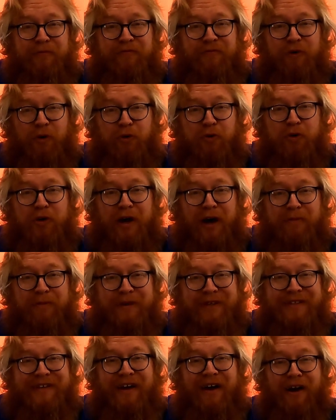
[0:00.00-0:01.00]

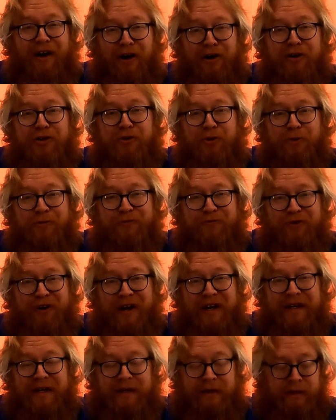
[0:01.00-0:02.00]
Photocopies are your
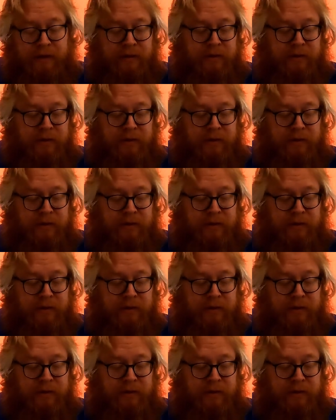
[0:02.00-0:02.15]
friend.